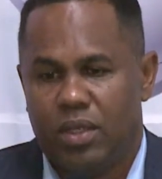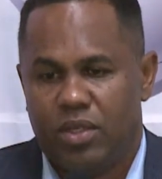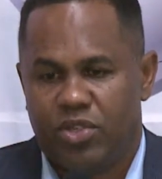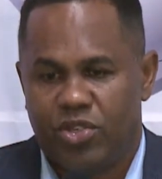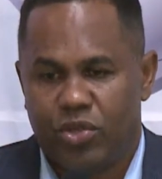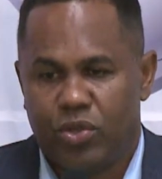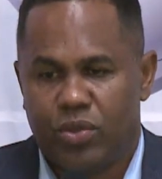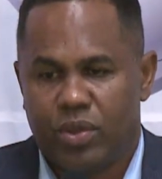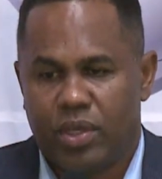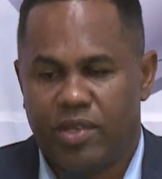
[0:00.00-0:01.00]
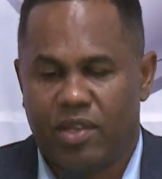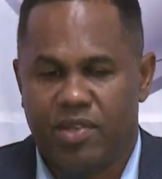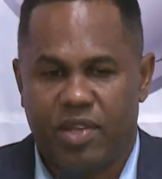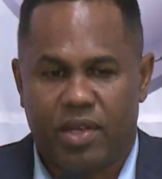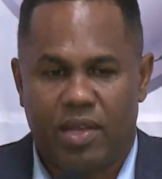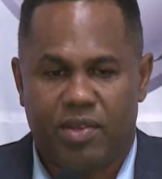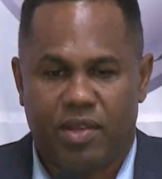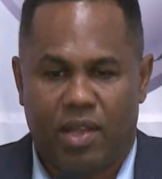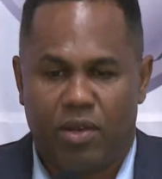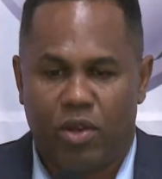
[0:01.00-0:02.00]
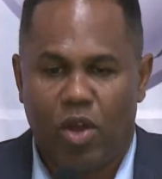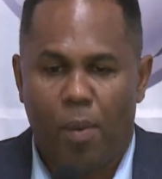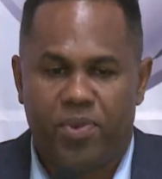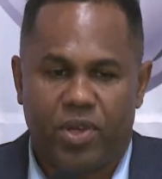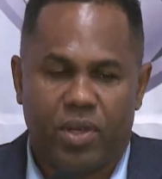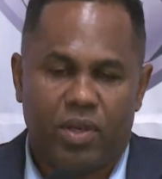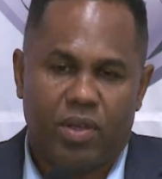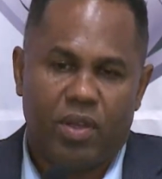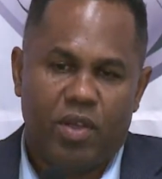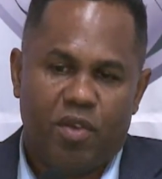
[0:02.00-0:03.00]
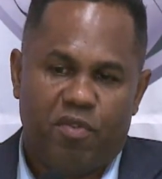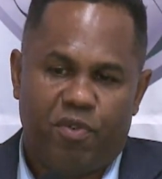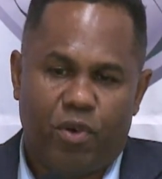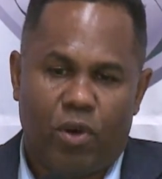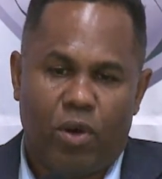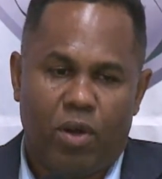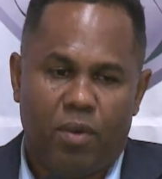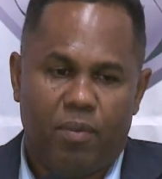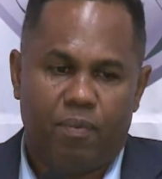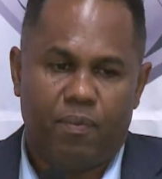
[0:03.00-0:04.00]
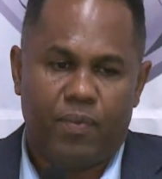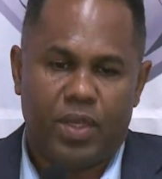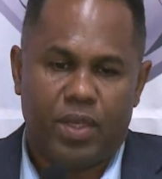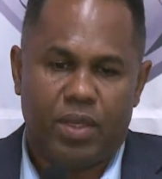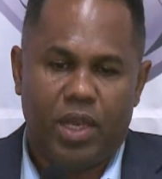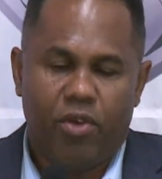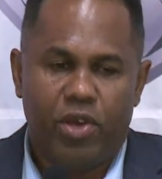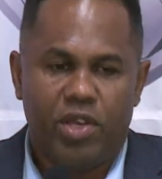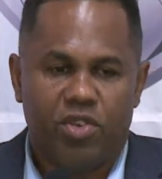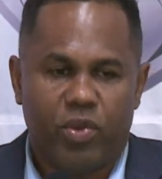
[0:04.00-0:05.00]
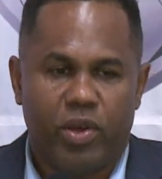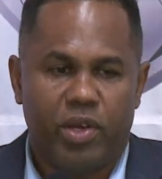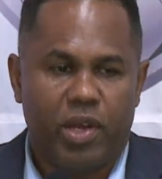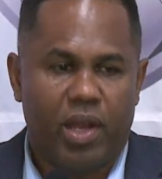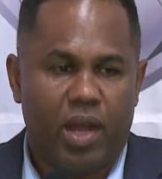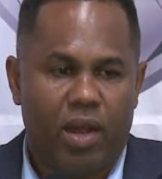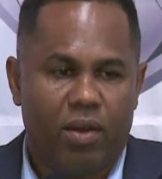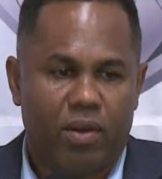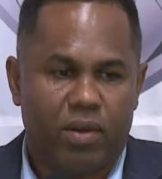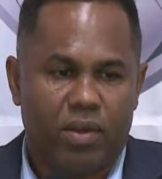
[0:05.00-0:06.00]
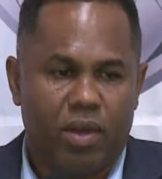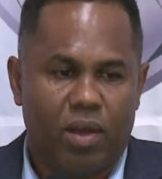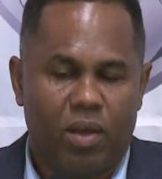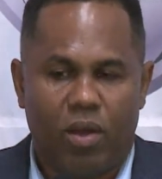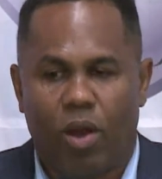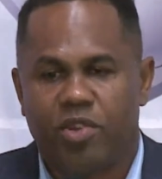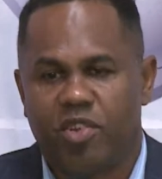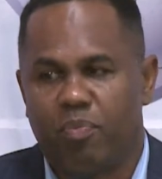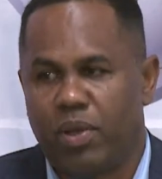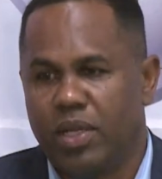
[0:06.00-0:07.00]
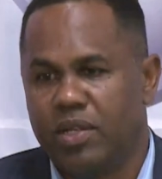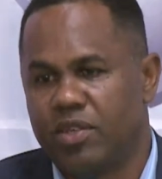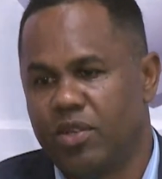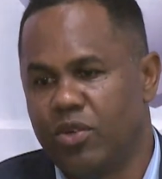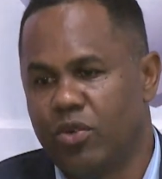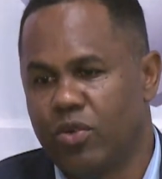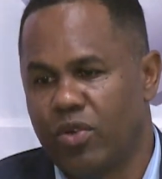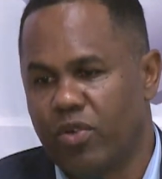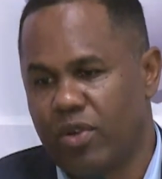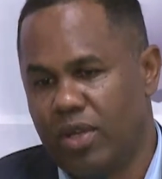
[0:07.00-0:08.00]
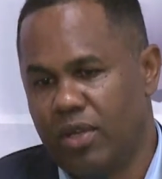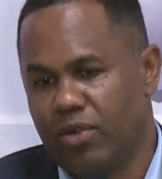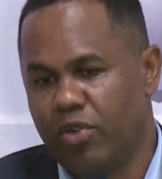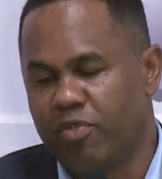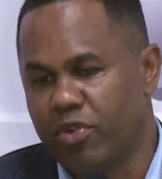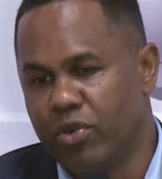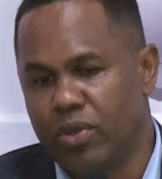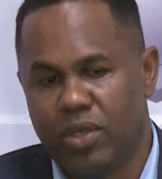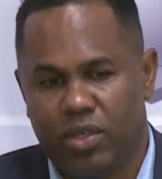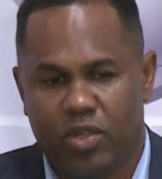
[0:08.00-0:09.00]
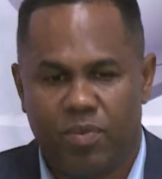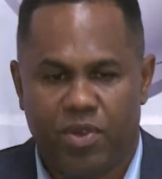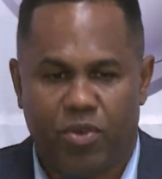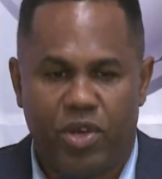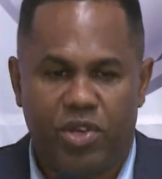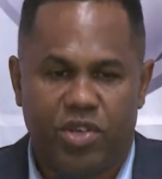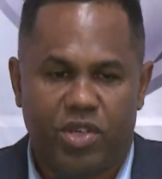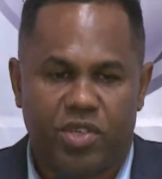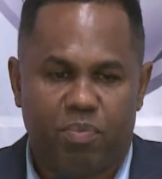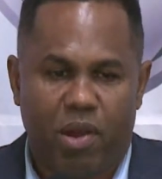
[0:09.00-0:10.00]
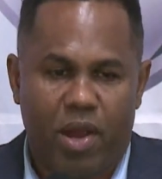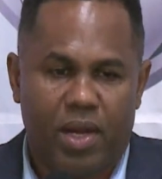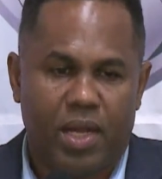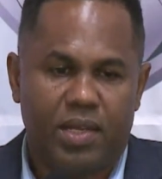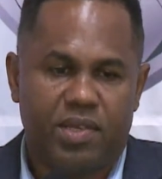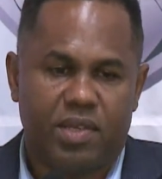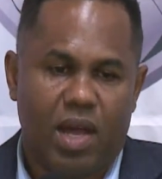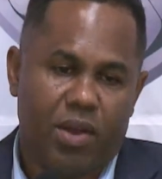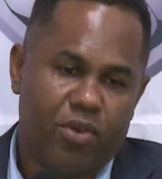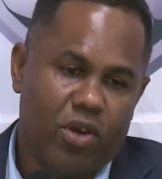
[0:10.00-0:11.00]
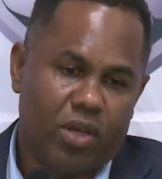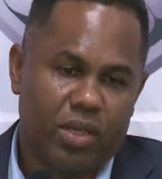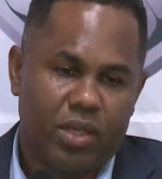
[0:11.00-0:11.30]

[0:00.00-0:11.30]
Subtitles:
So that's another option for areas where there are lots of players, River Road in terms of Rangers, Paradise, Hard Rock.